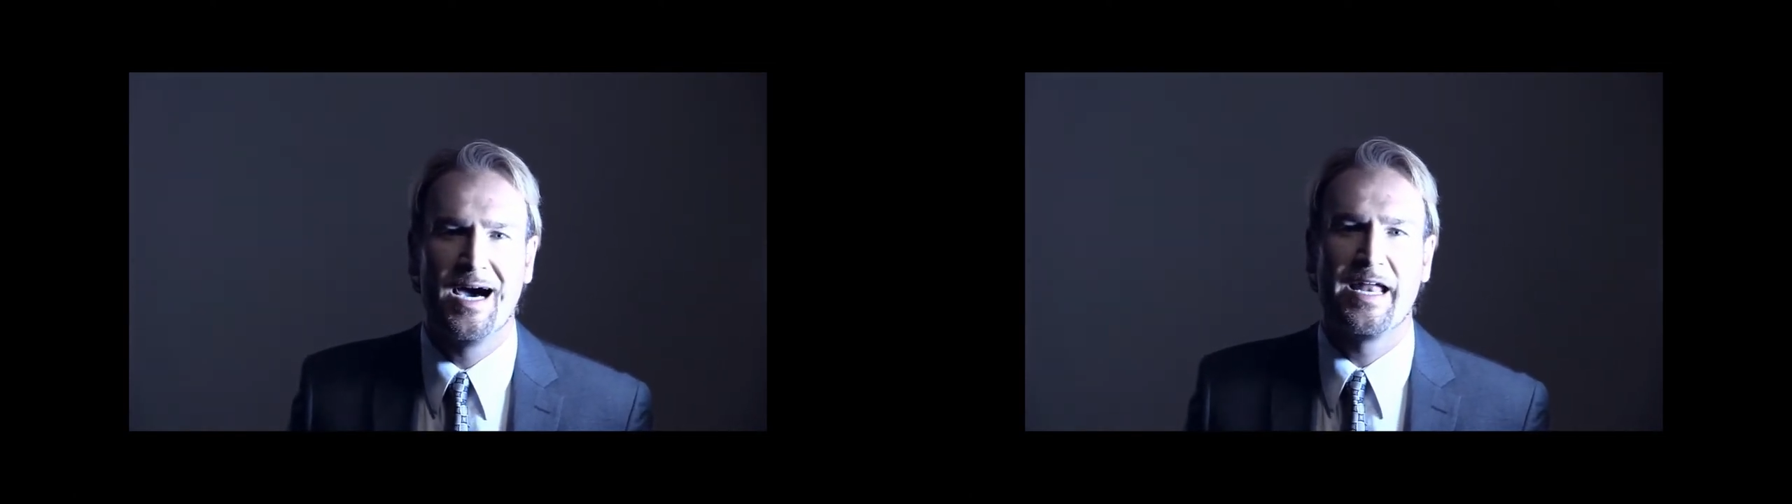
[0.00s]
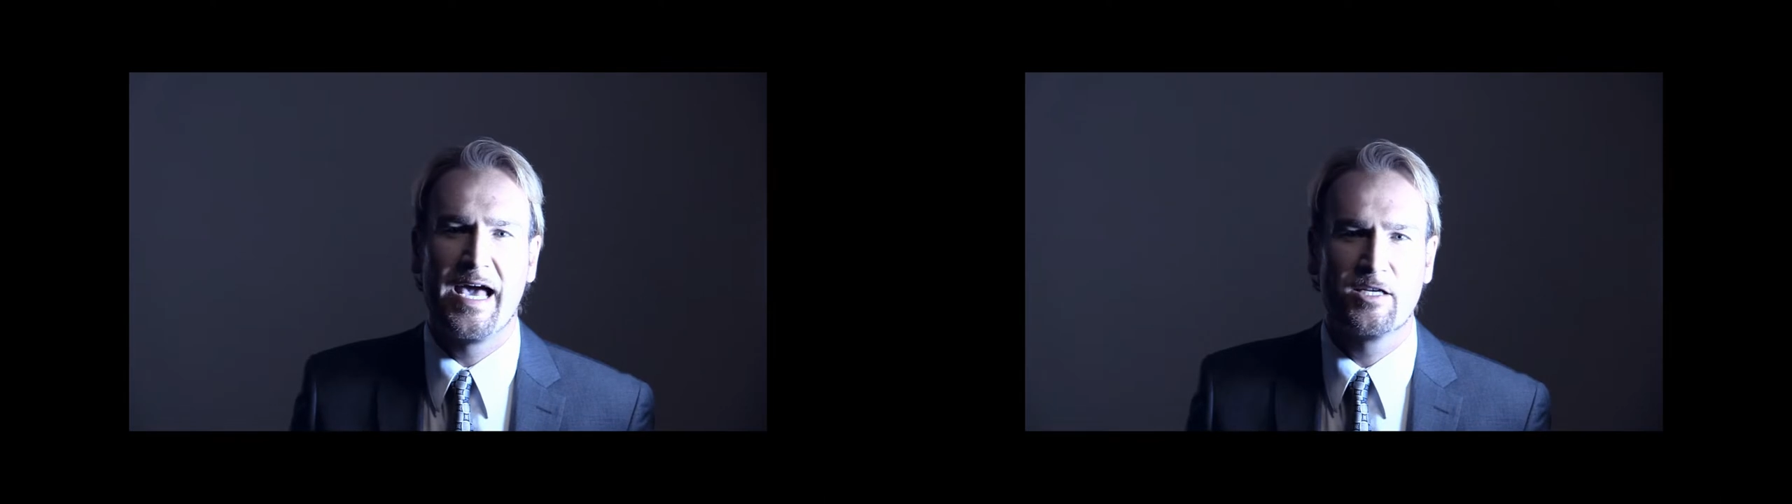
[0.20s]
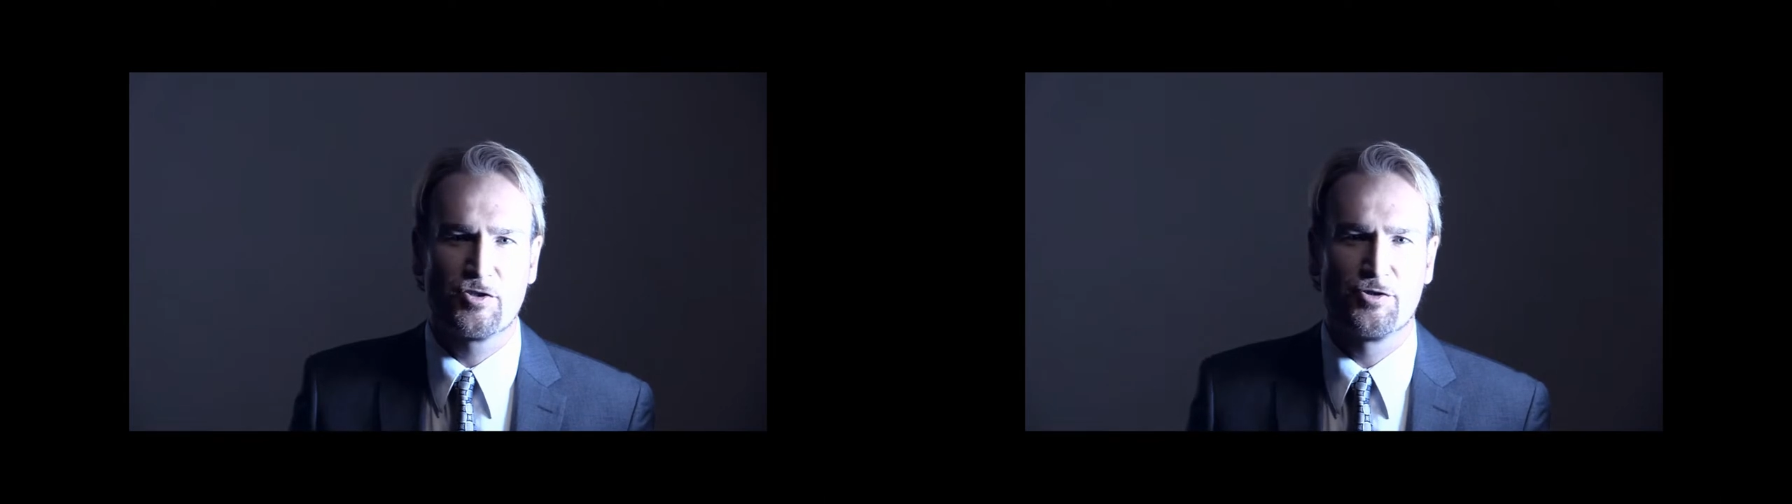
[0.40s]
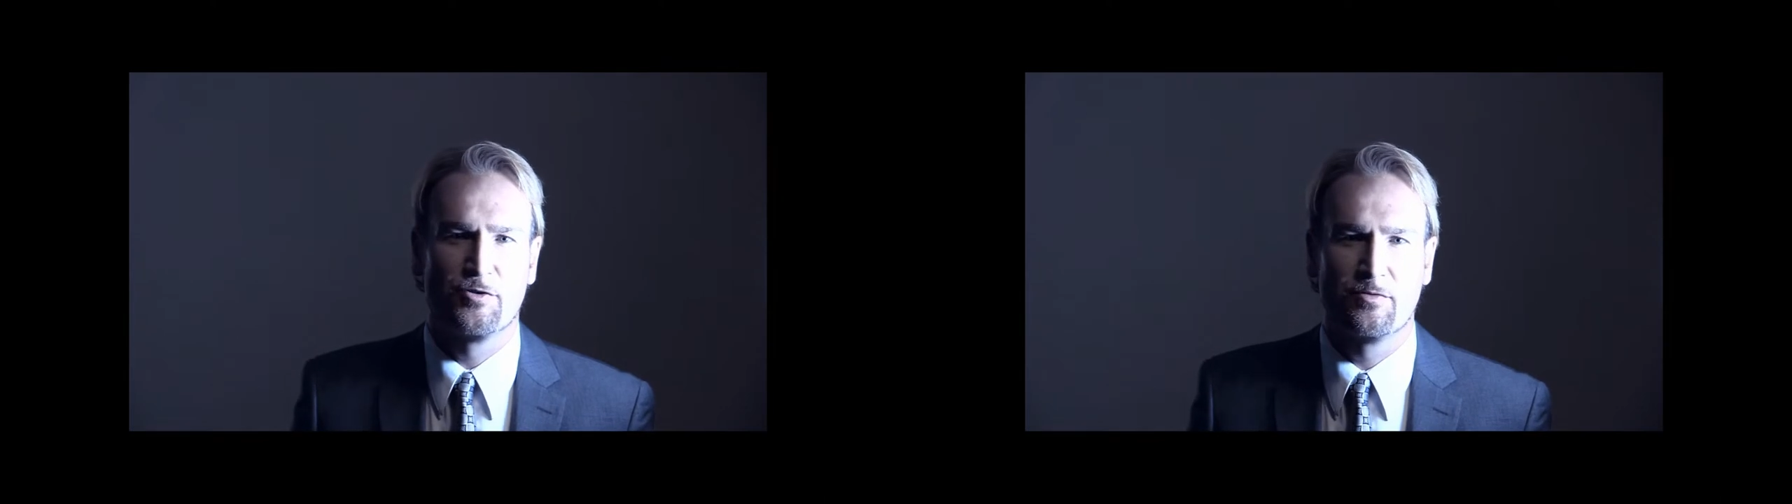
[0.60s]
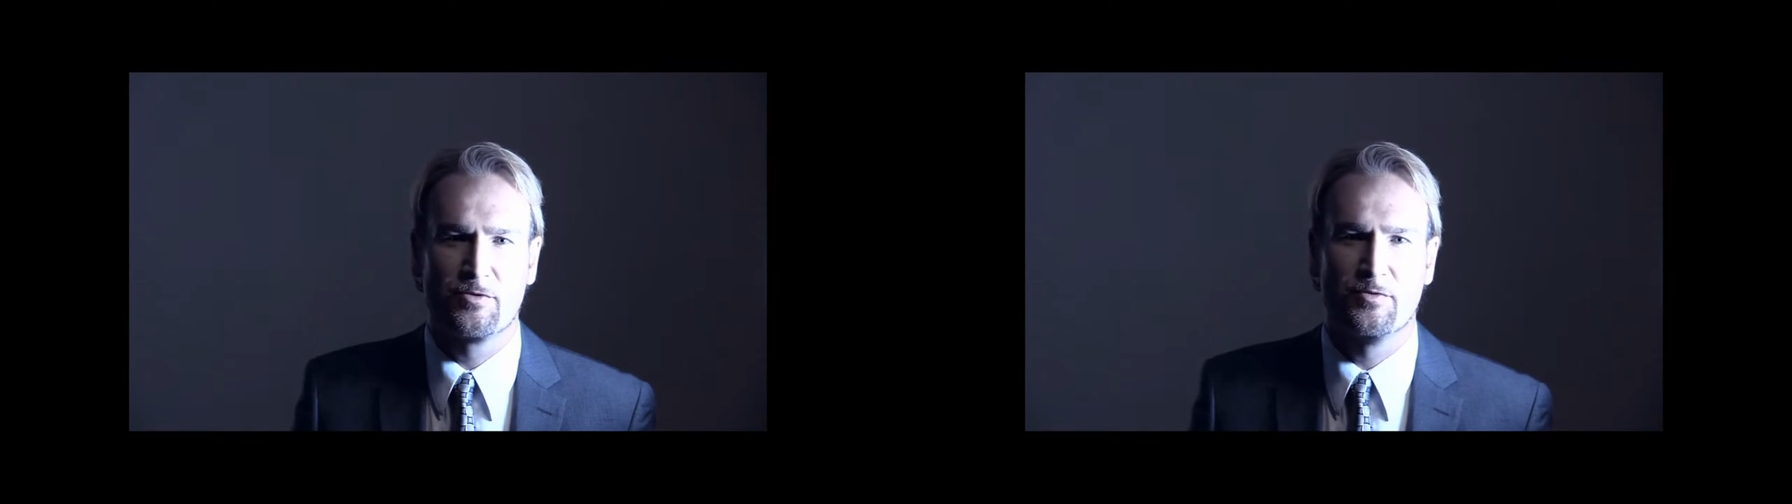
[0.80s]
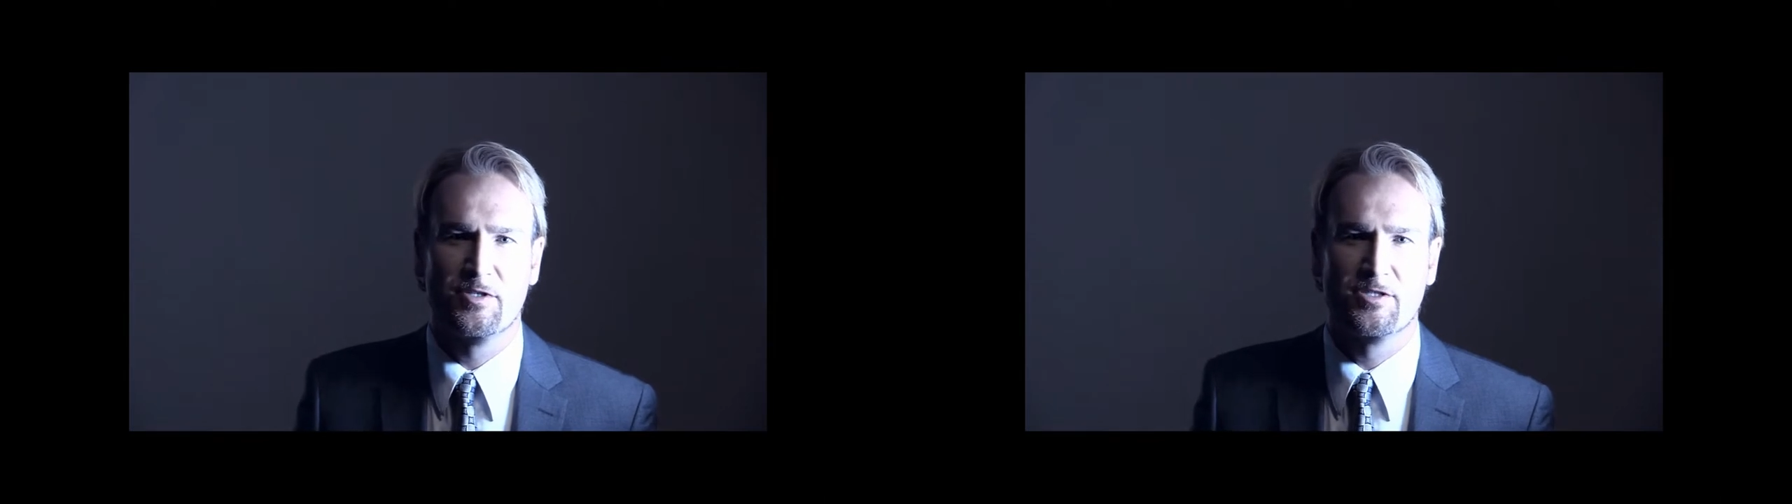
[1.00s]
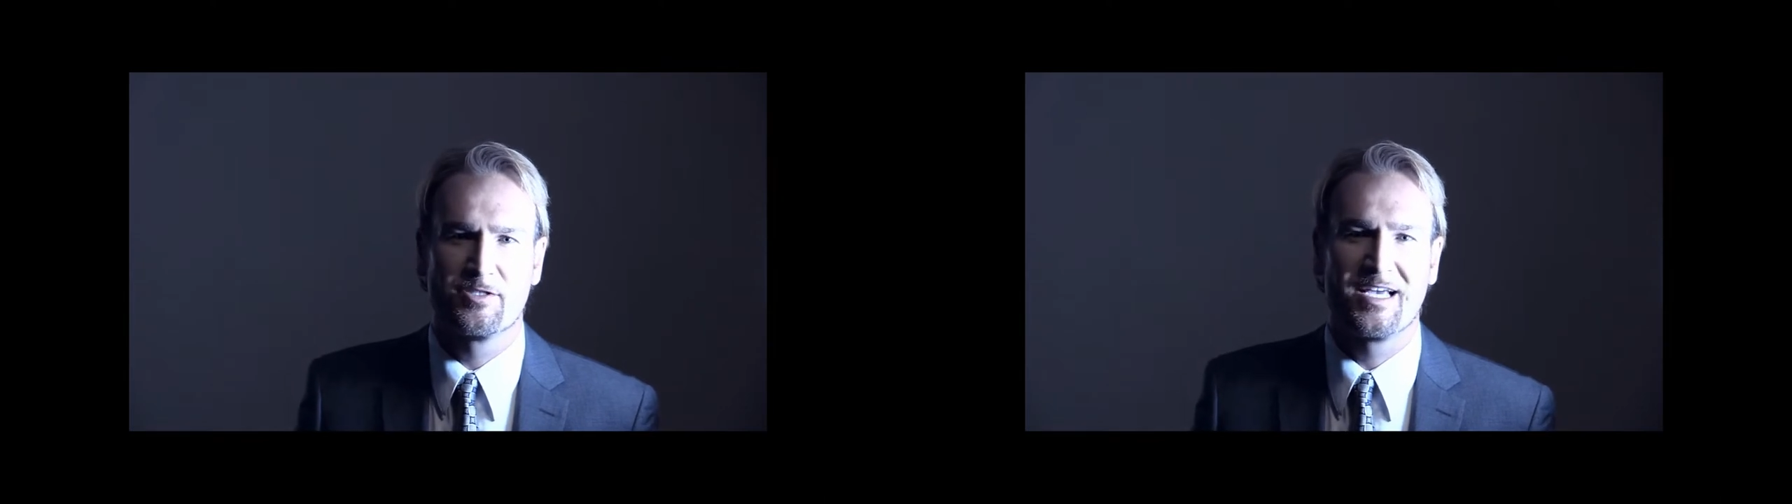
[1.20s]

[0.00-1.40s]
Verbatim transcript: an answer to these